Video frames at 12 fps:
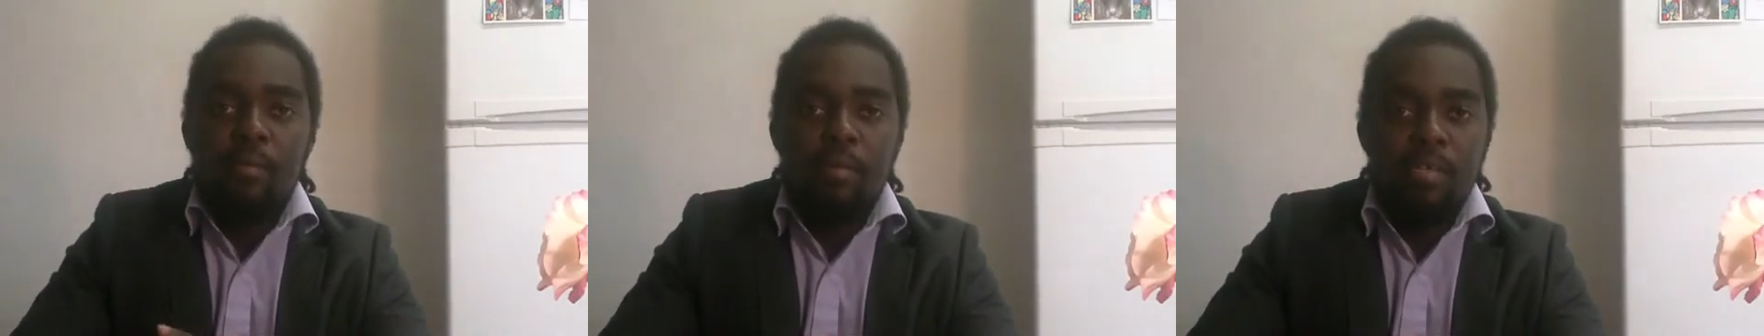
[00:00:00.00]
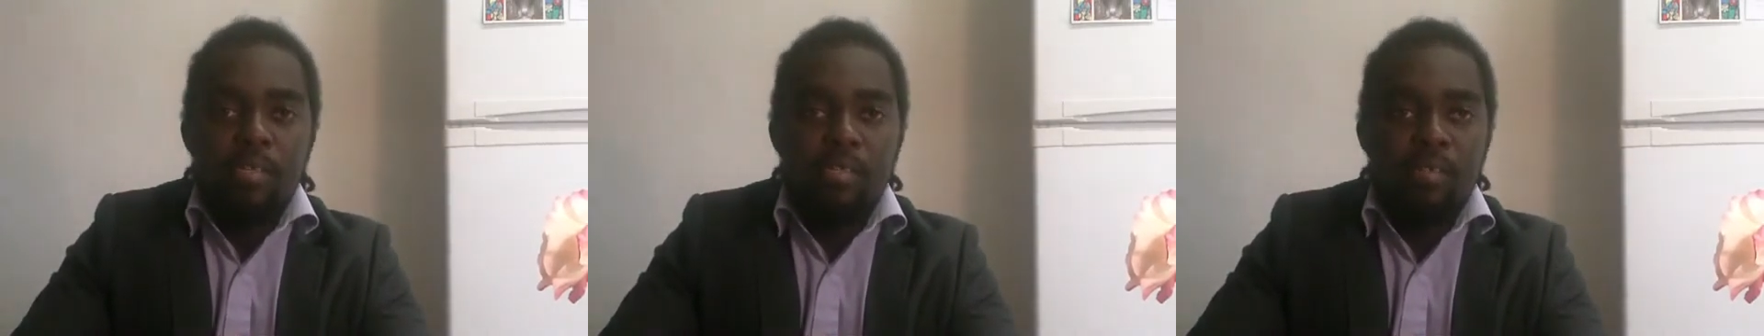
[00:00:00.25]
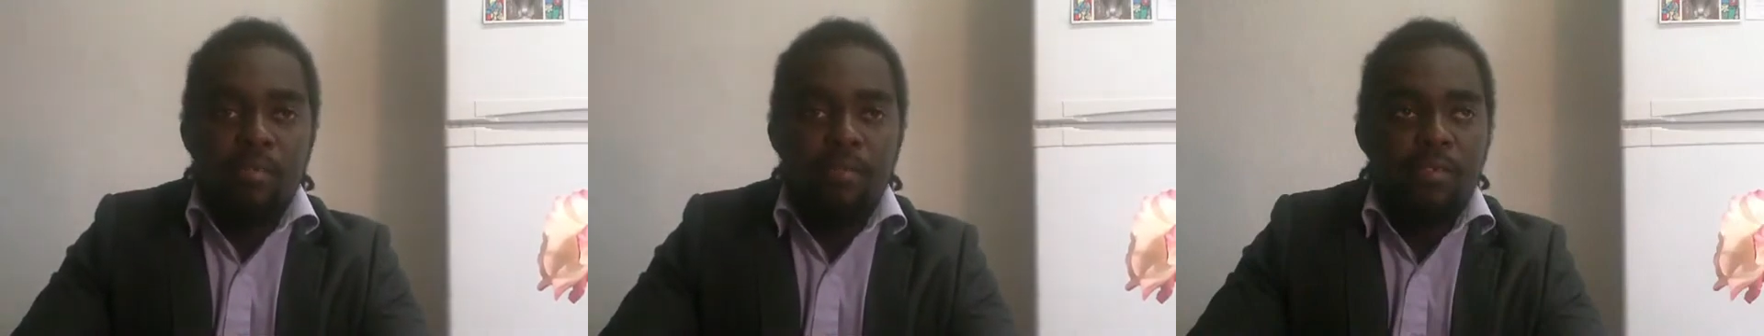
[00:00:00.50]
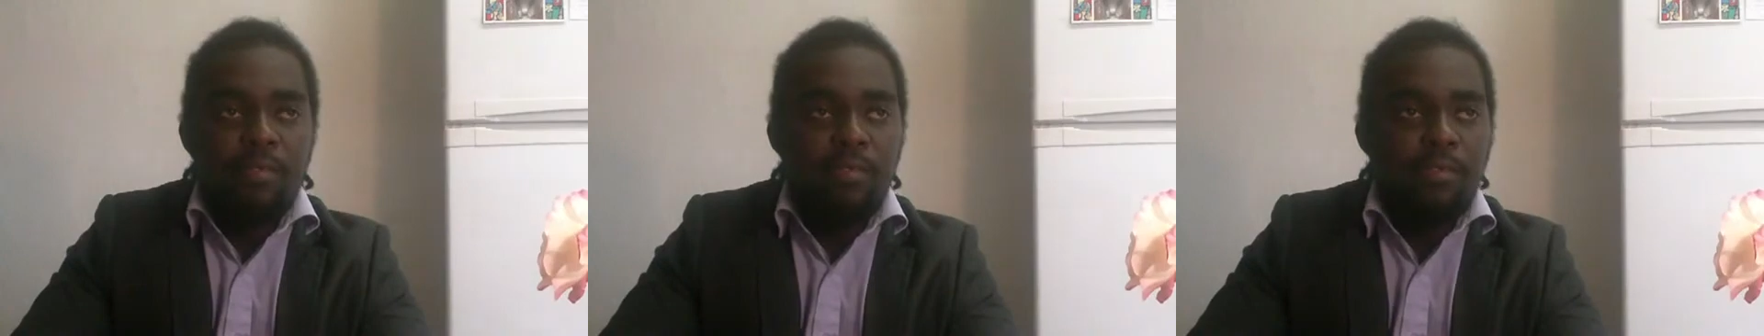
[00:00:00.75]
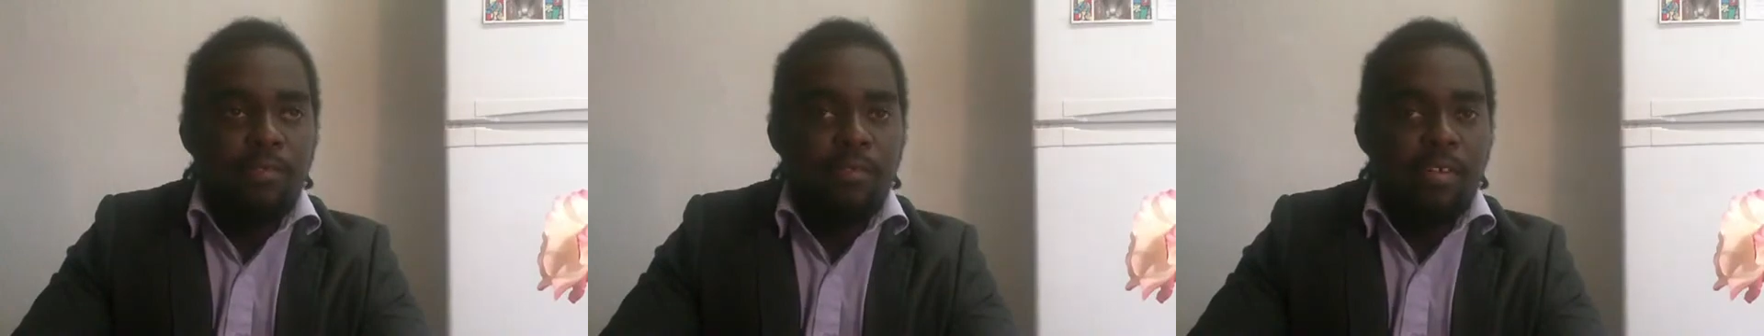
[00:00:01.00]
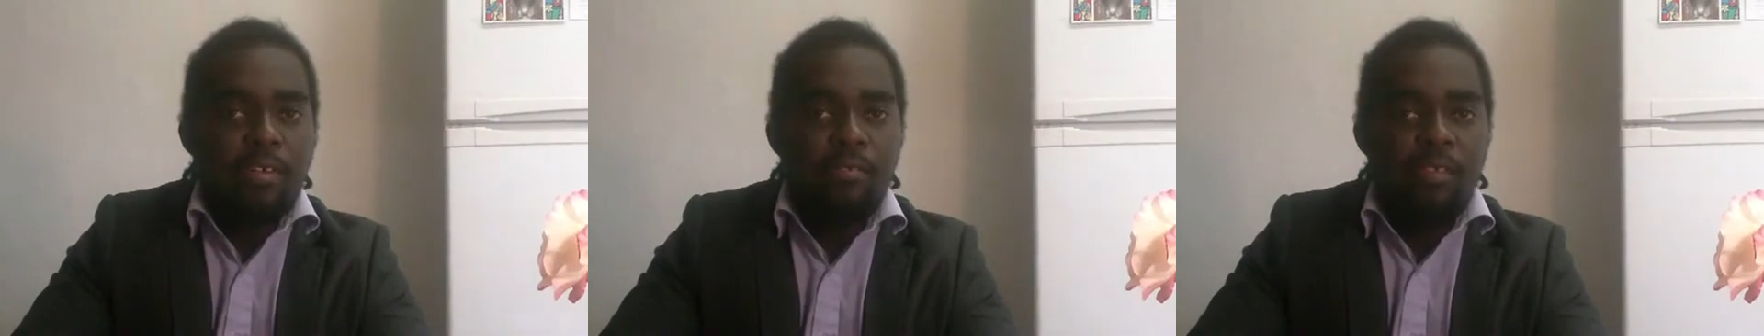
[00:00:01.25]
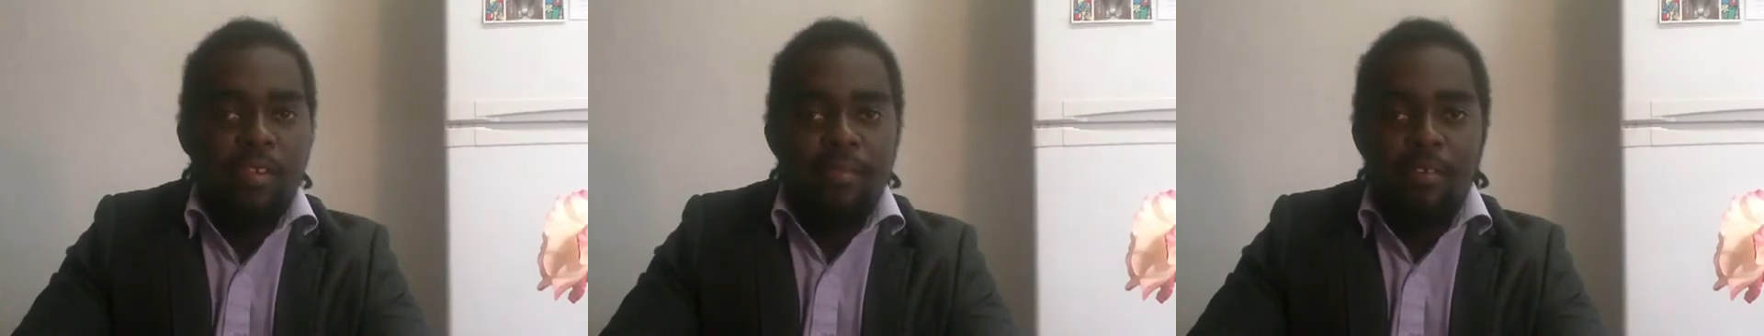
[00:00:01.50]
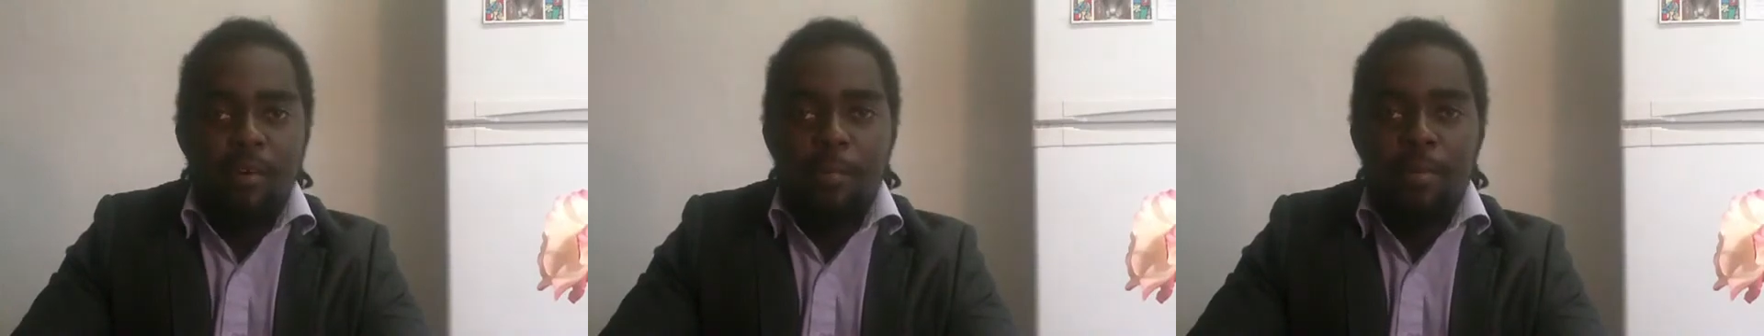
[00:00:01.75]
Please, if you feel free,
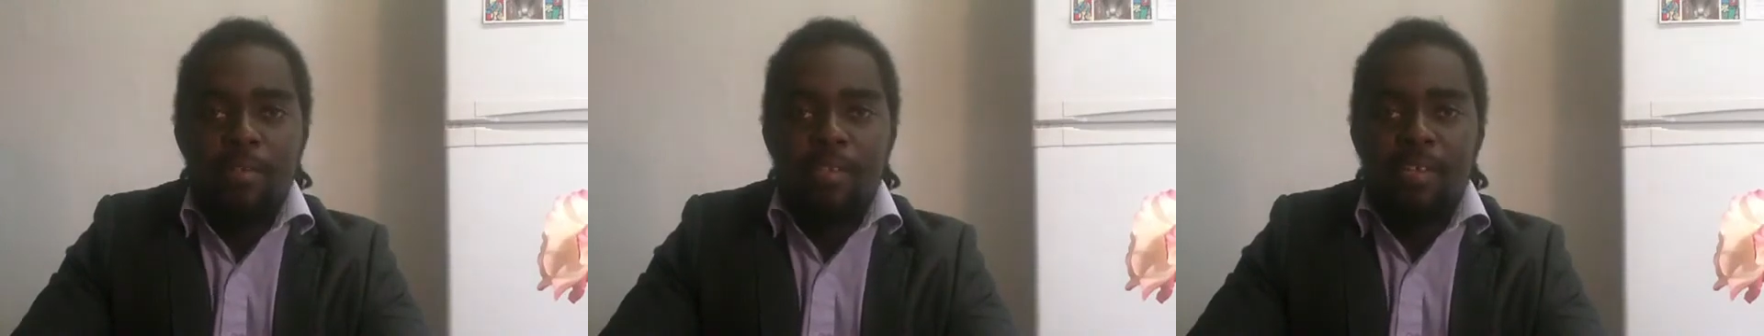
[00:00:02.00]
leave a comment,